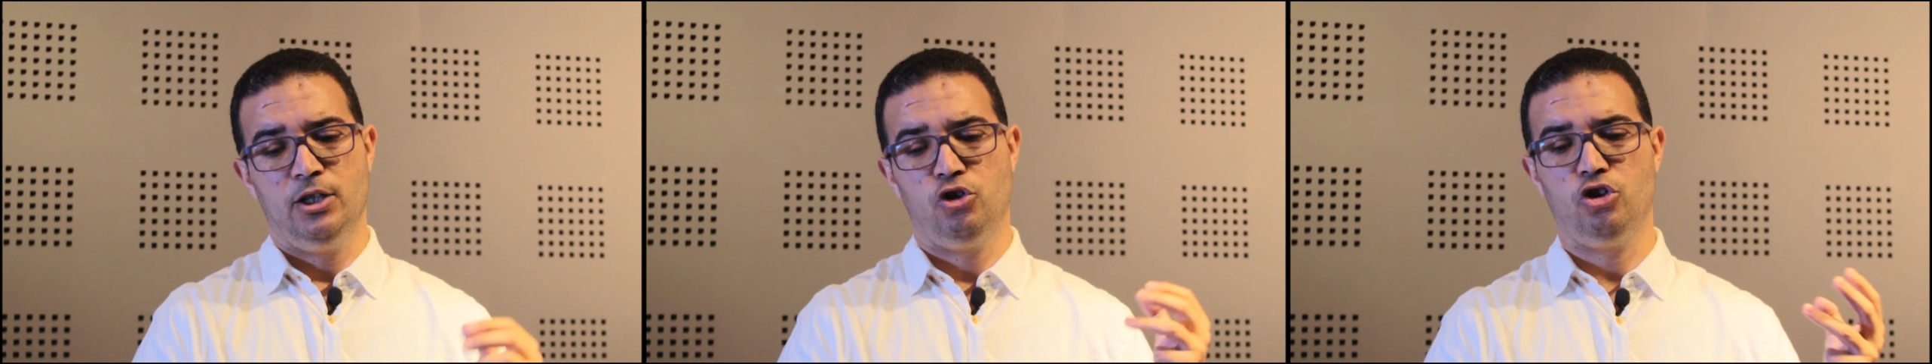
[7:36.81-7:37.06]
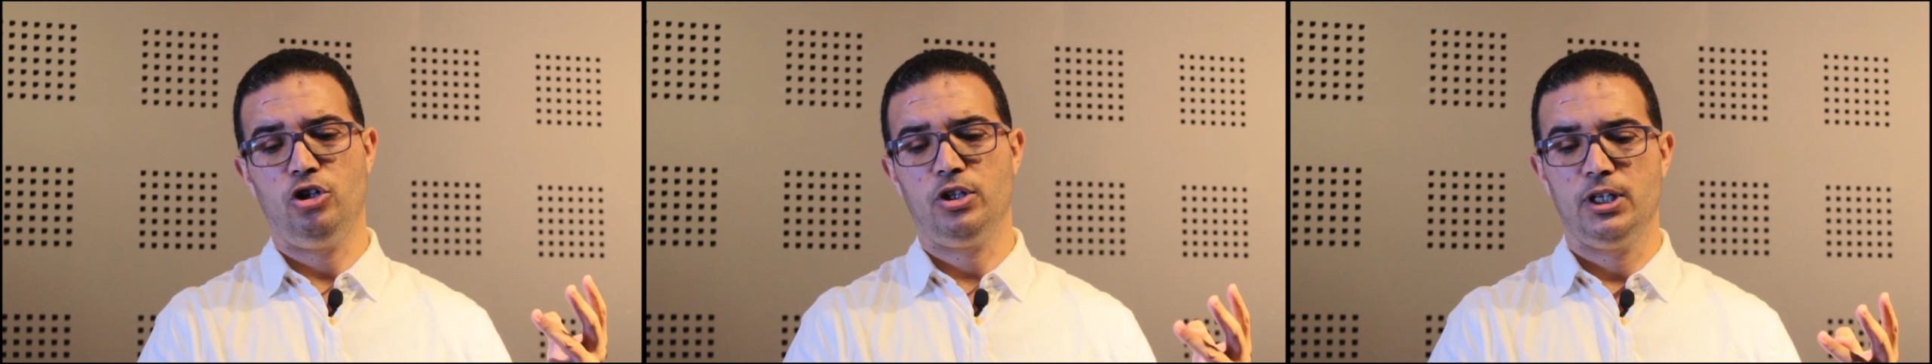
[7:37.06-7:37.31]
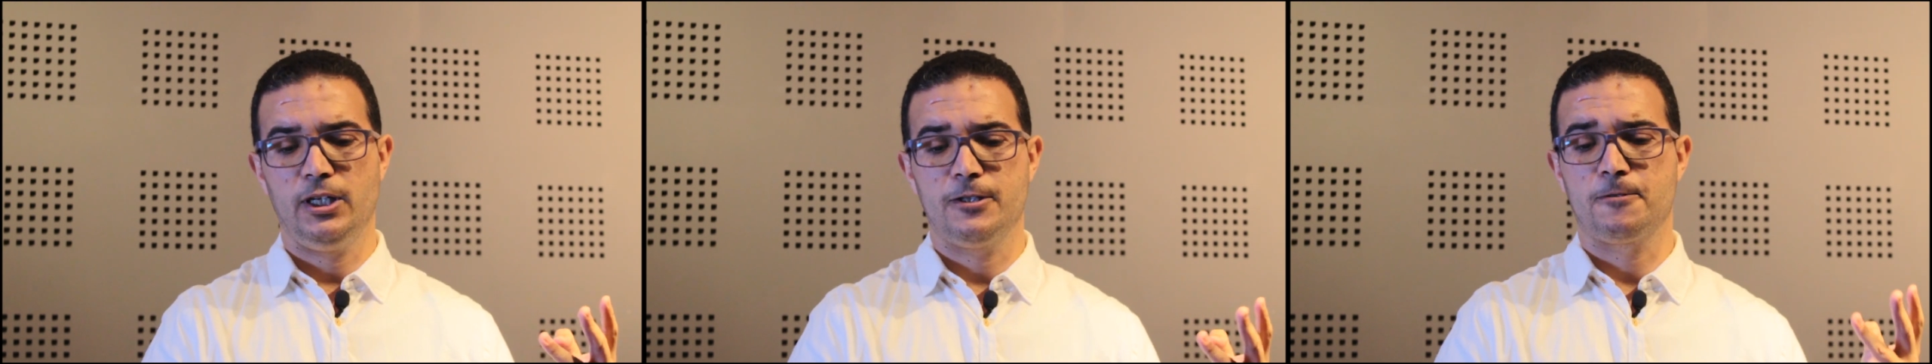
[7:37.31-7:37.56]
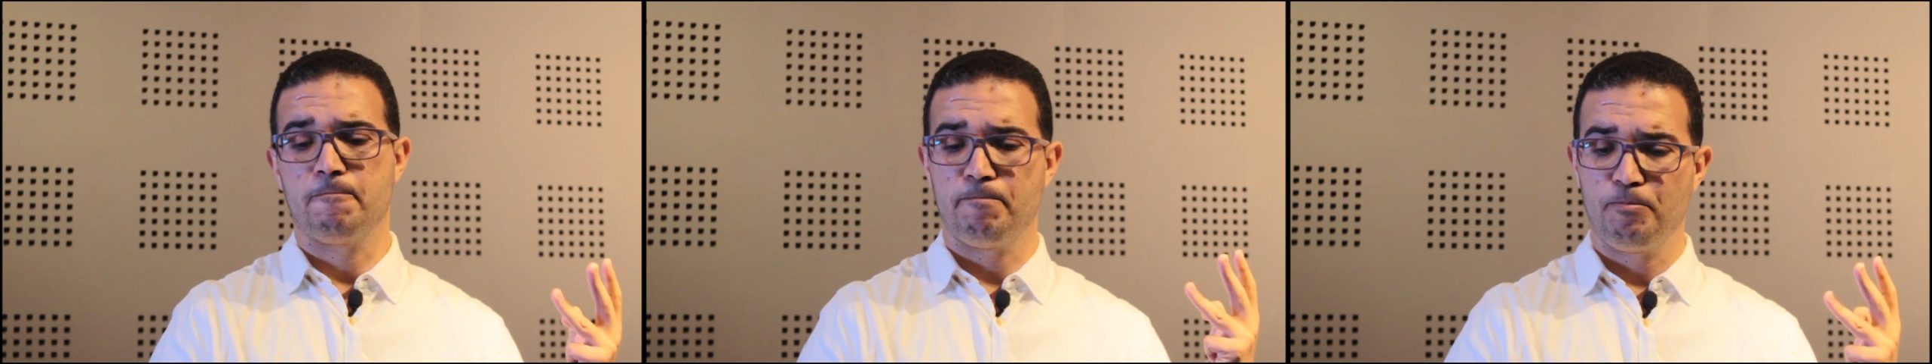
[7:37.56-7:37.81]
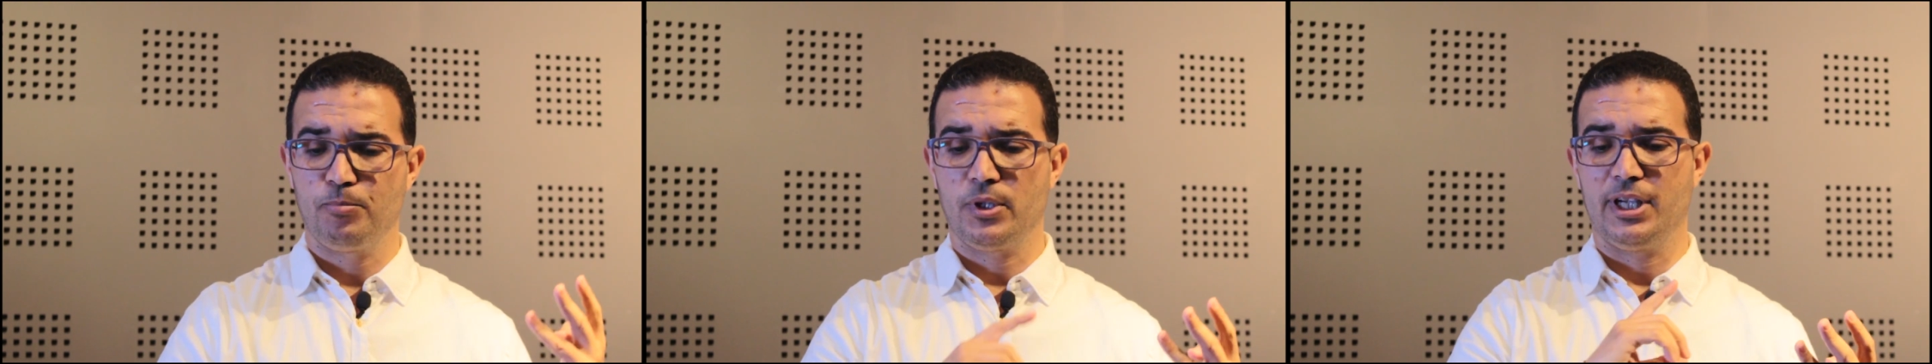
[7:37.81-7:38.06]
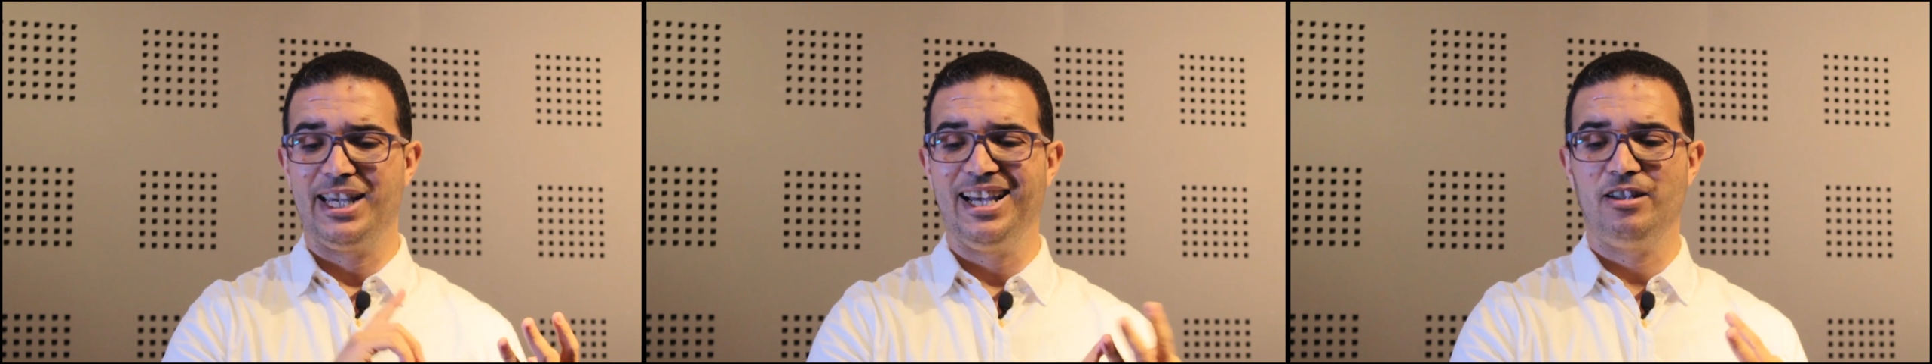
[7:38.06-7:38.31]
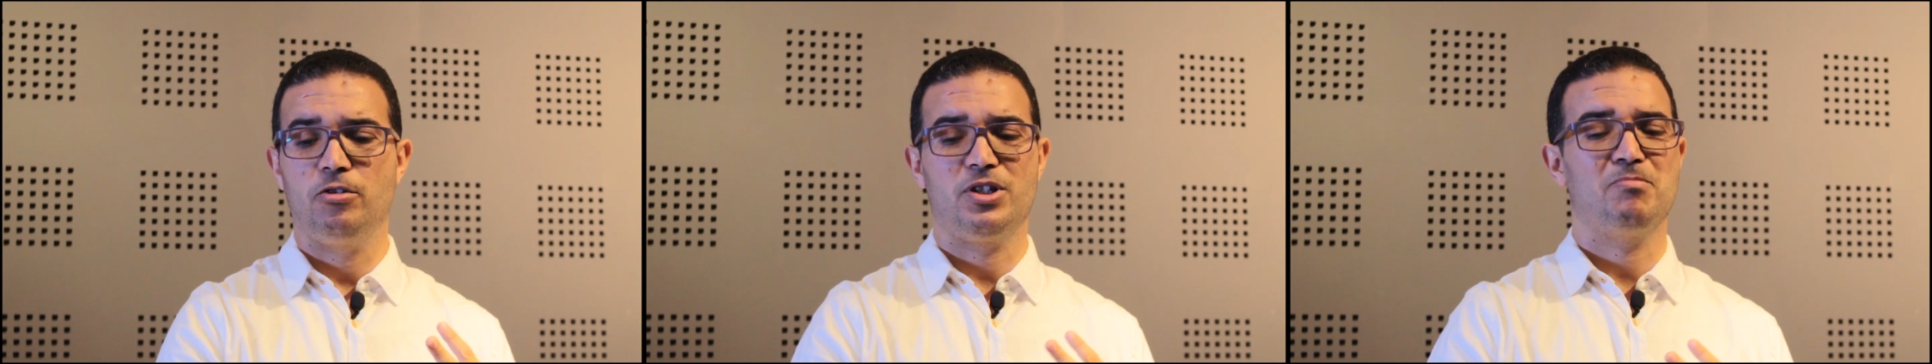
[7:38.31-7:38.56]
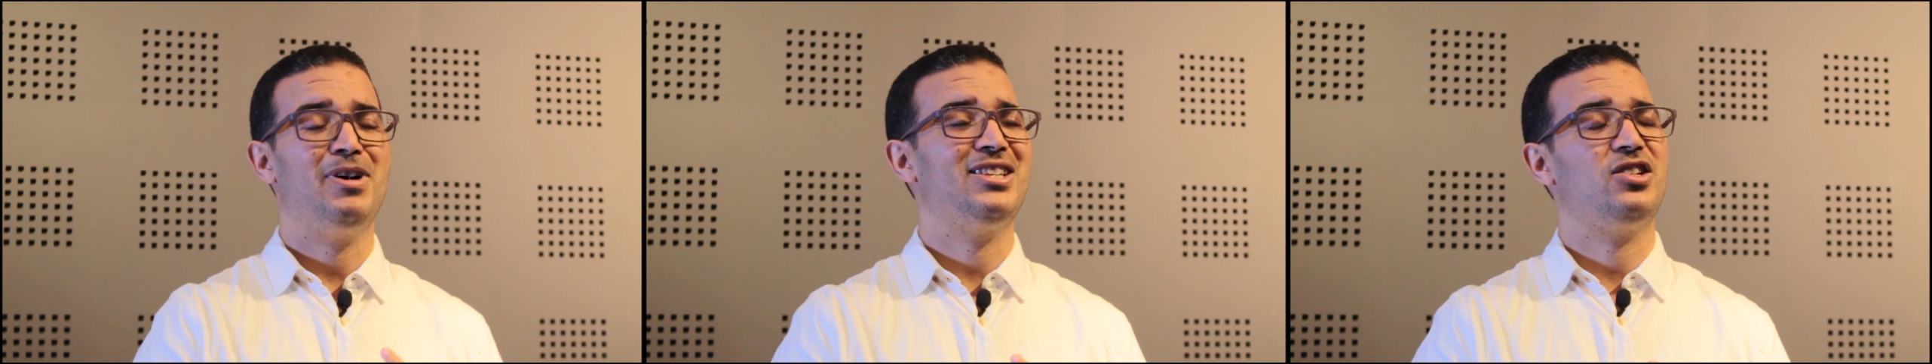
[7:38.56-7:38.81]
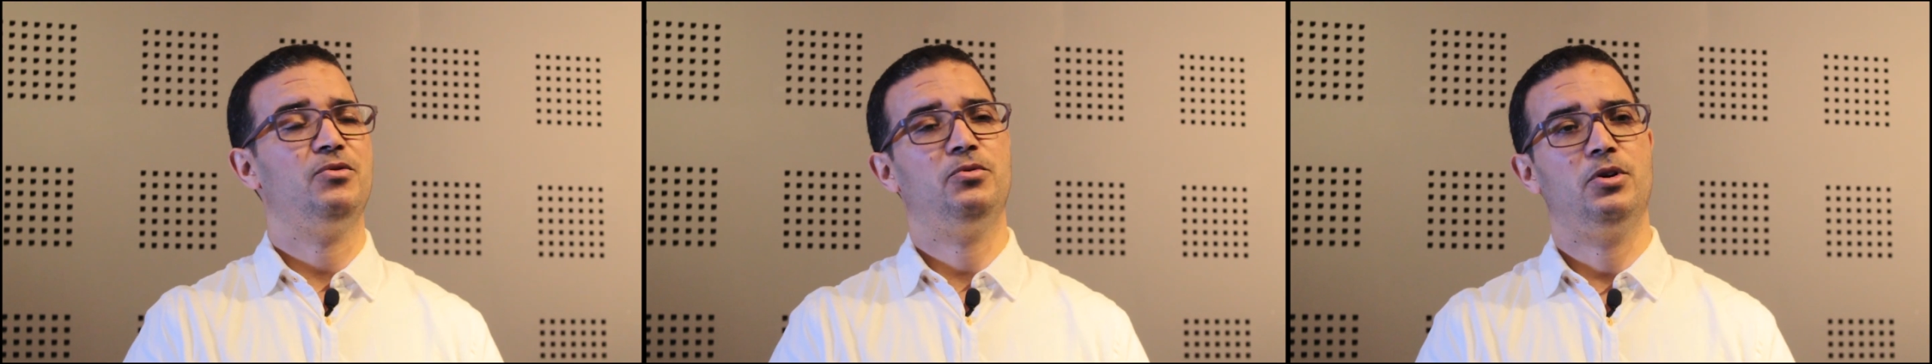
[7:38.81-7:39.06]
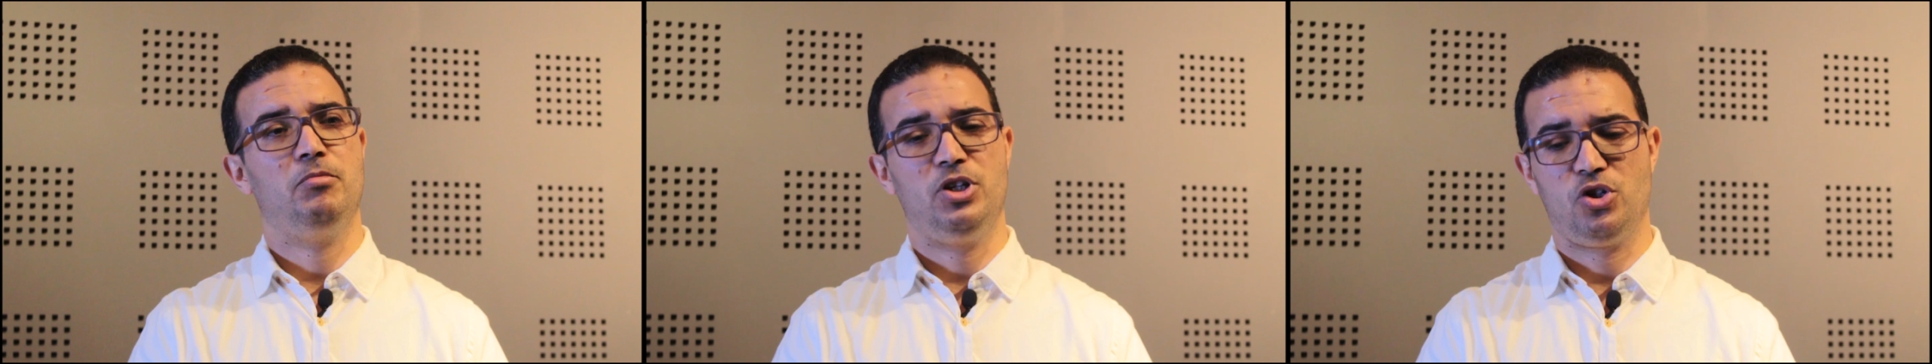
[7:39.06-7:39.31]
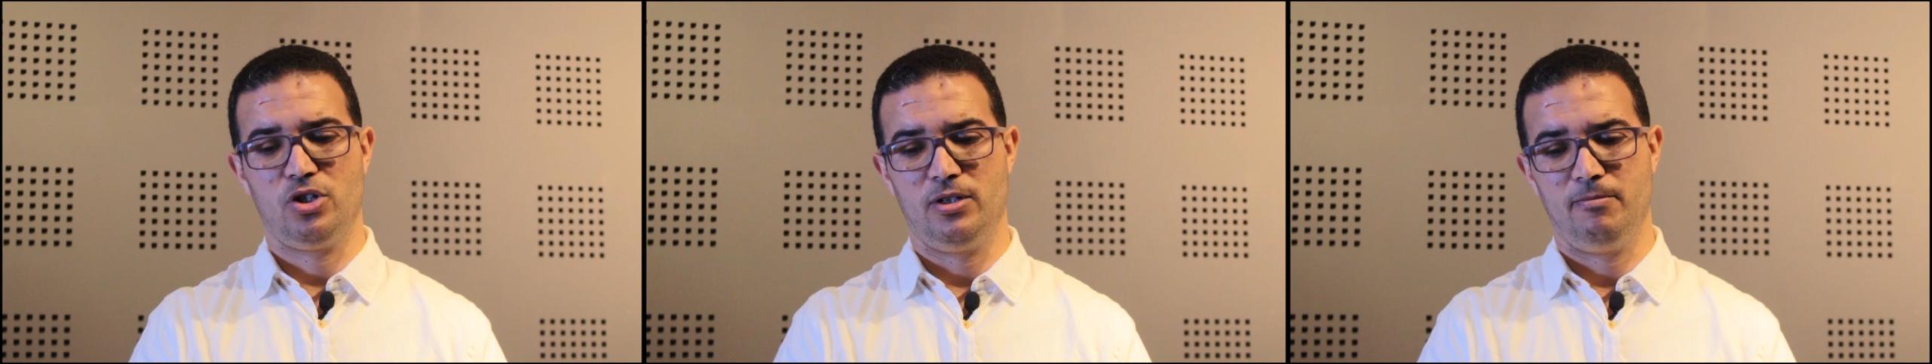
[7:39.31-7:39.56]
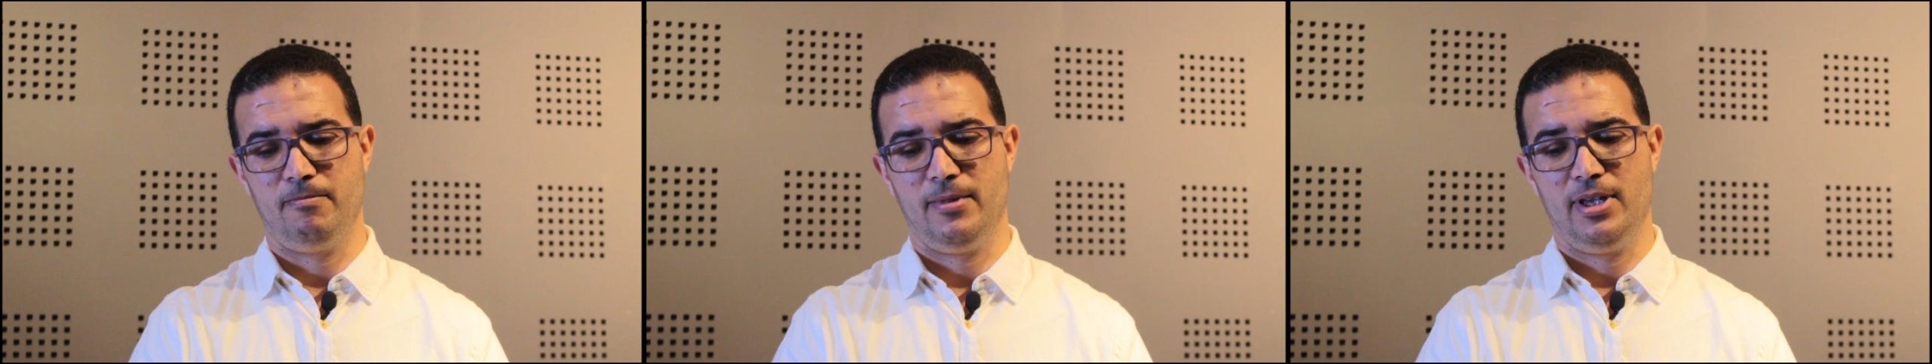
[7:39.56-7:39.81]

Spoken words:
Third is gather as much information